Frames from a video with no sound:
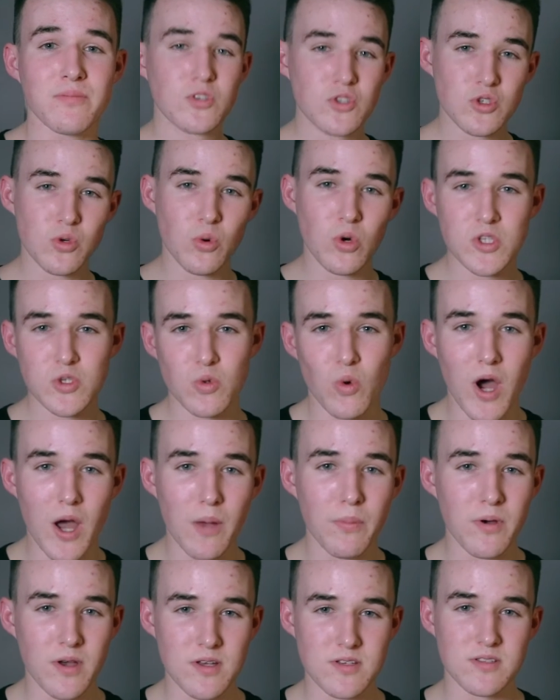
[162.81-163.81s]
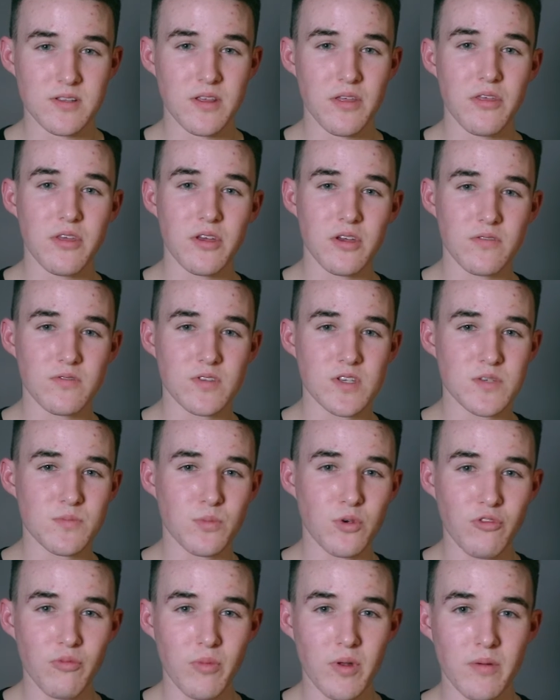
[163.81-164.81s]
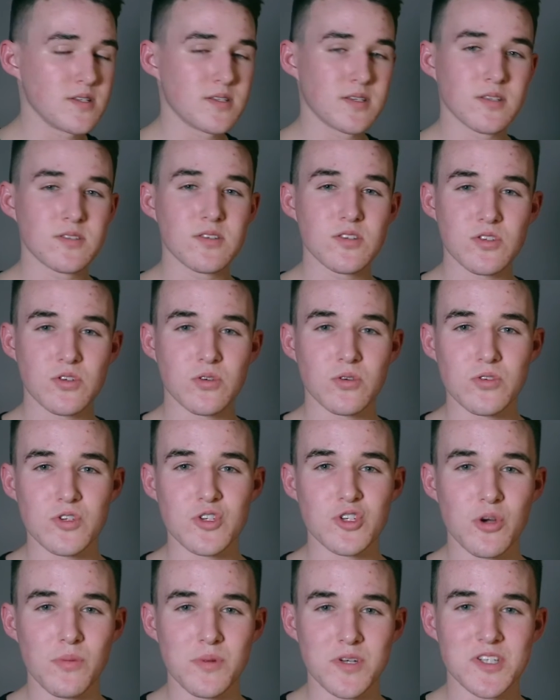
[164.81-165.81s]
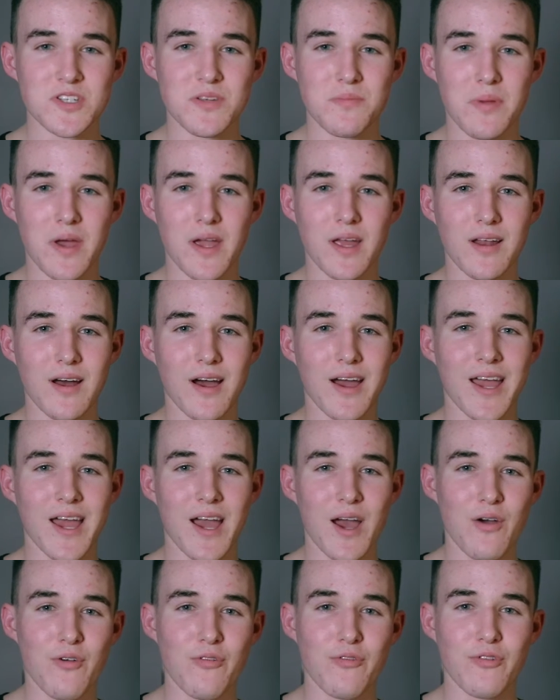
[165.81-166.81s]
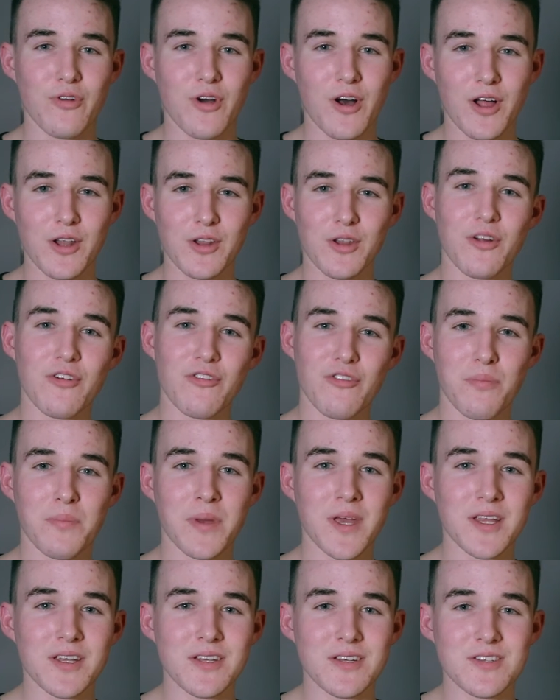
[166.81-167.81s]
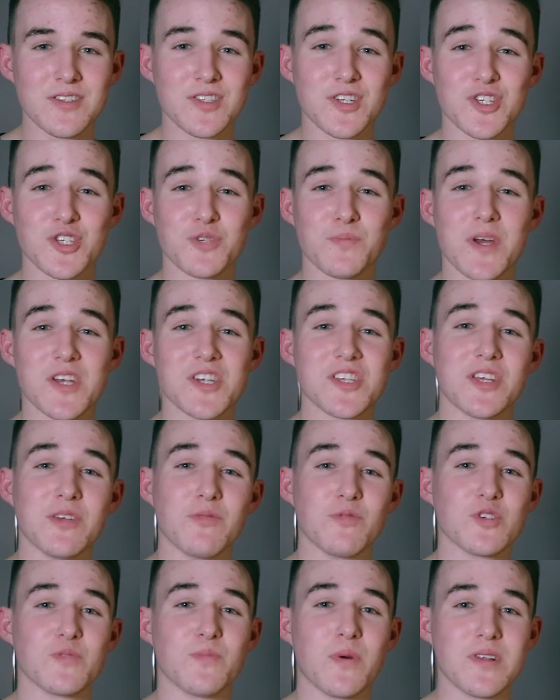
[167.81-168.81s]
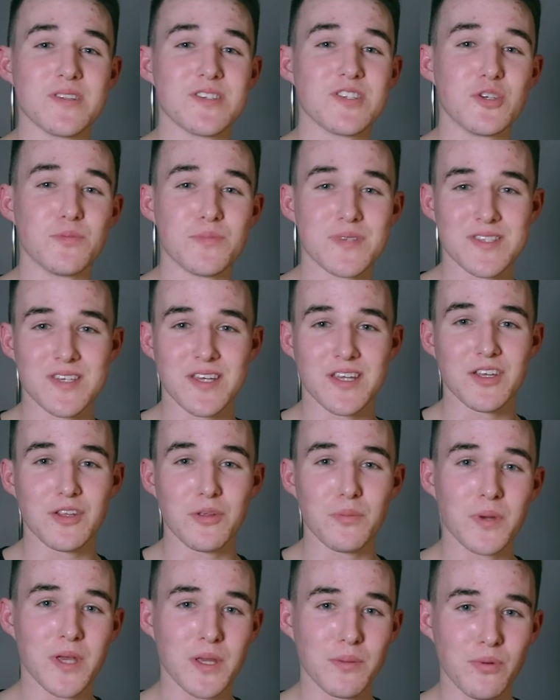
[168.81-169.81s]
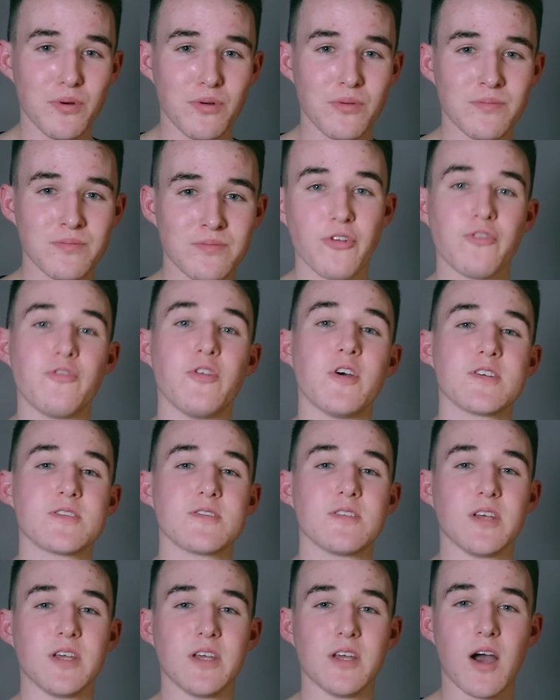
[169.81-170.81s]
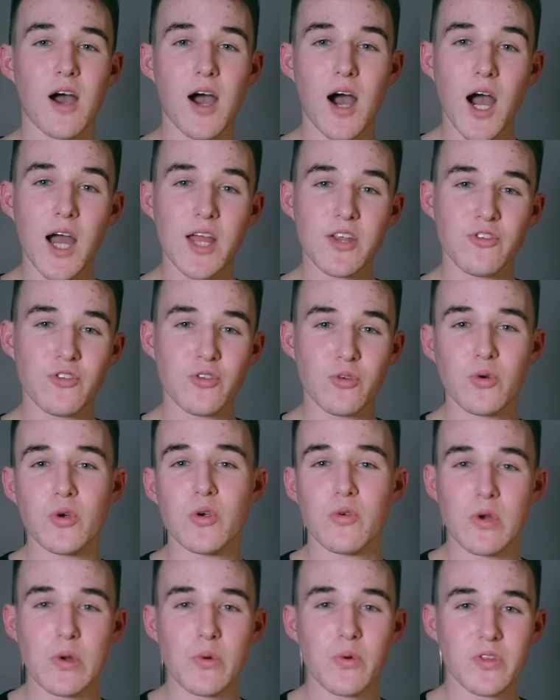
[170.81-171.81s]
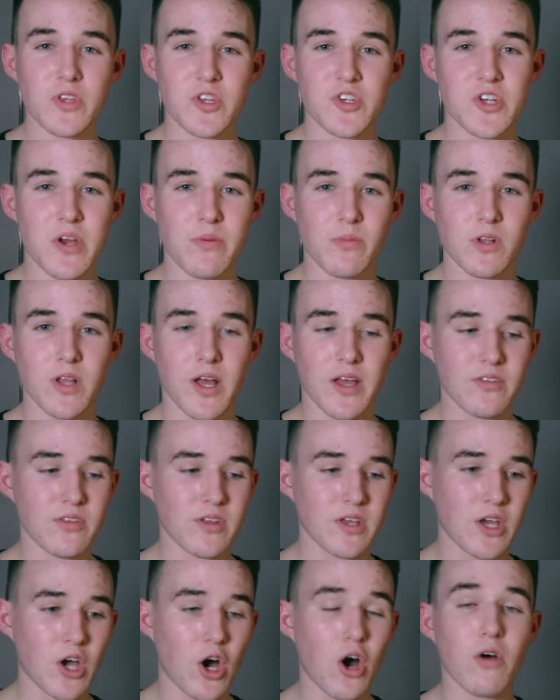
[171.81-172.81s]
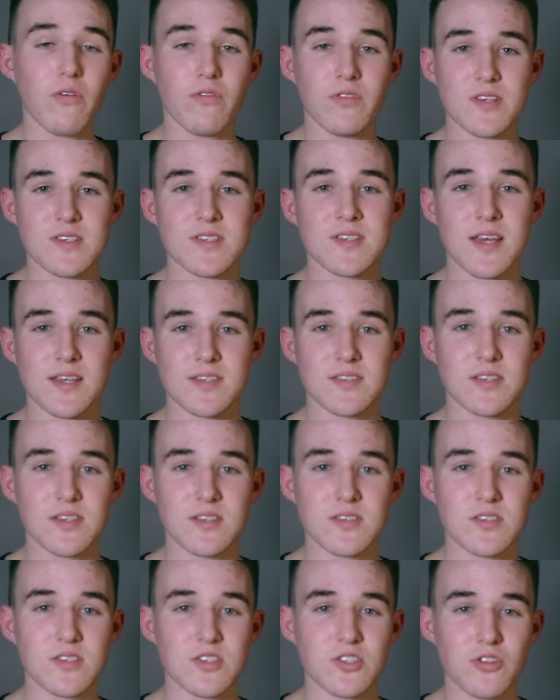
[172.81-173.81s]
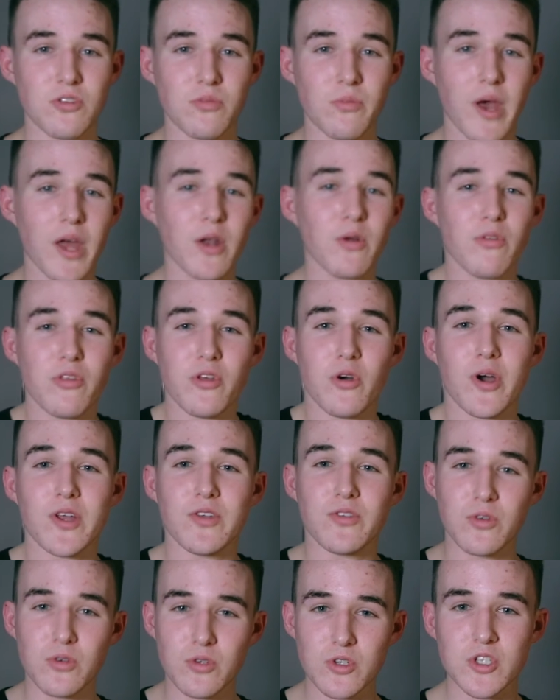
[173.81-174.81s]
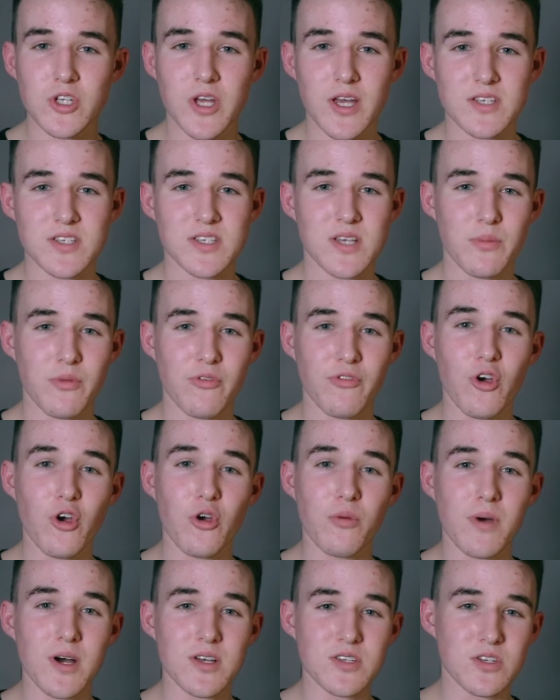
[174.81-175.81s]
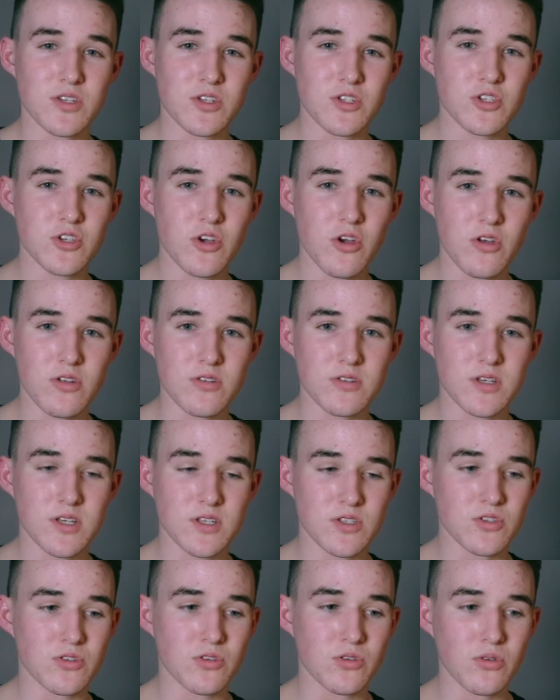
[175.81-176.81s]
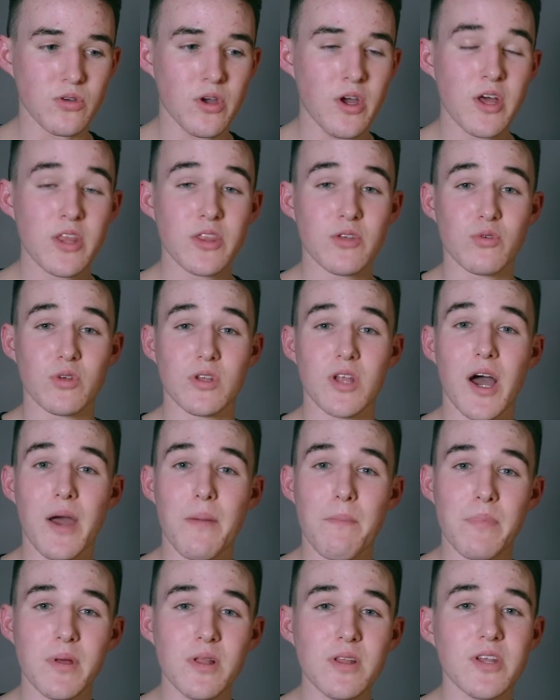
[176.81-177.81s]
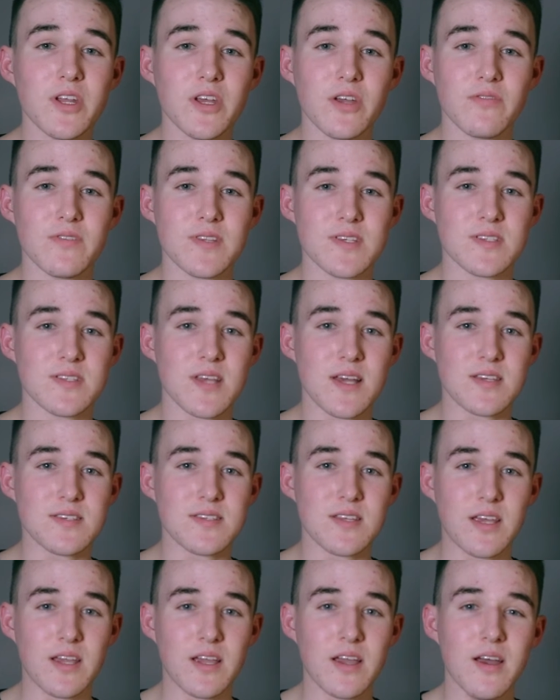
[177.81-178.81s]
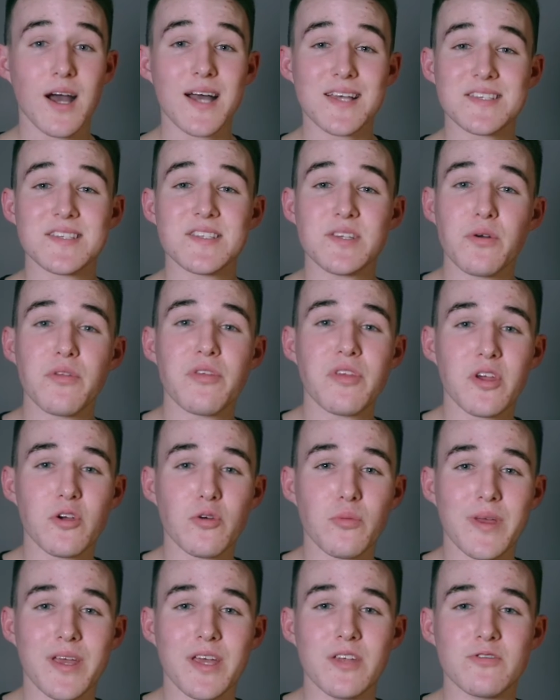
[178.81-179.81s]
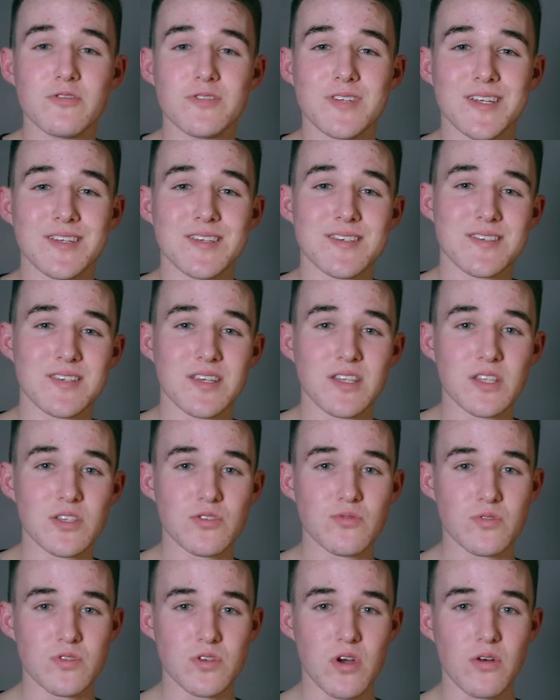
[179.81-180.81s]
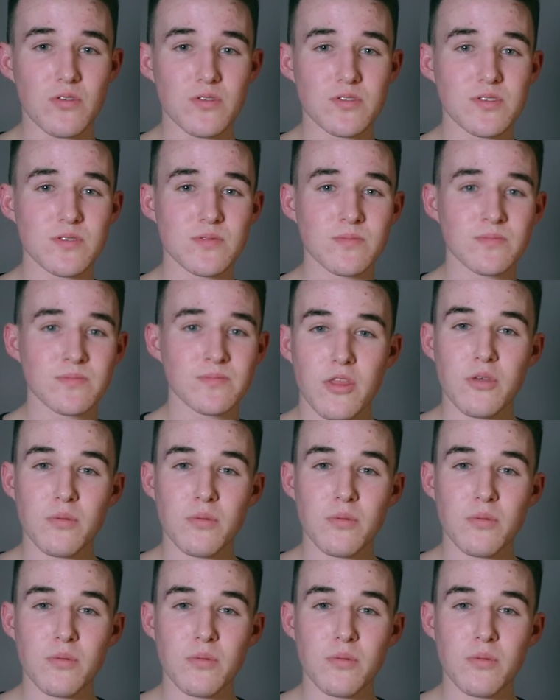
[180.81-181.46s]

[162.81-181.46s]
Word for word: So what do I personally think of this movement? Since it's caused so much debate, I have a lot of opinions, especially in response to particular people. Firstly, I do agree with the general idea of this testing system, and although I do share some of Omar's concerns into the reliability of this testing, I still think it would be interesting to see these results.